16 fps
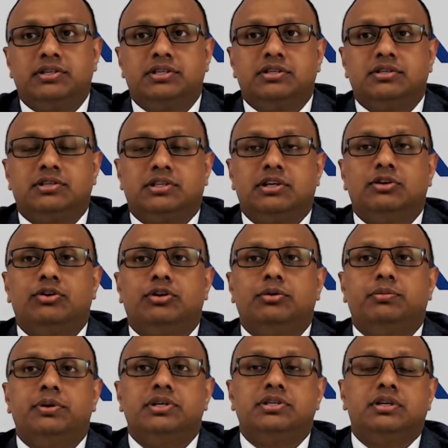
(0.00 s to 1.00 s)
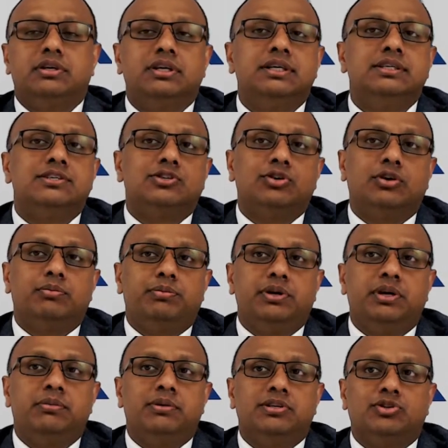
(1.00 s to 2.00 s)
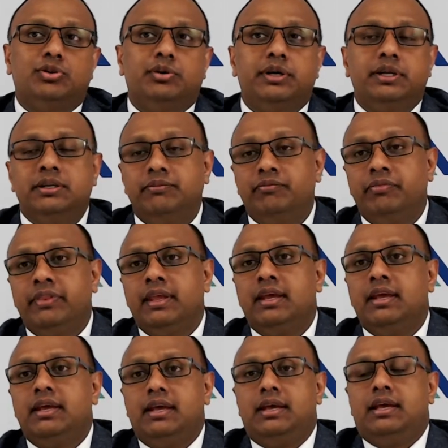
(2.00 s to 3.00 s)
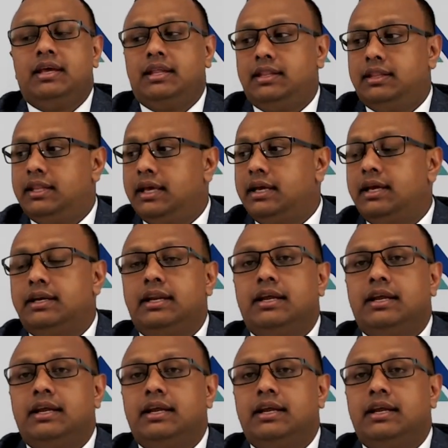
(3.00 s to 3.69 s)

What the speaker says: skill occupation list, or PMSOL. They get